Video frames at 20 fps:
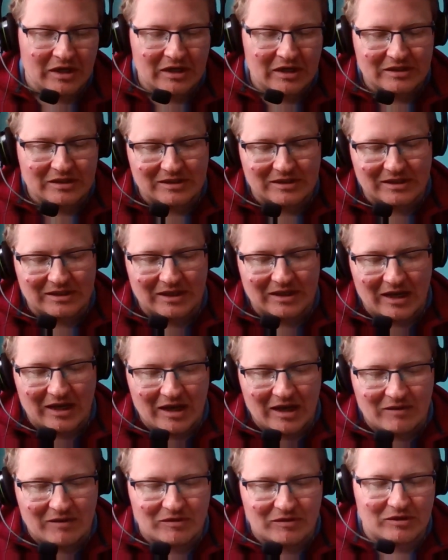just to get
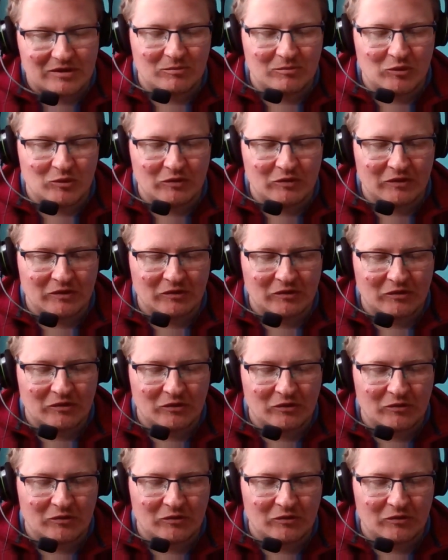everything moving through.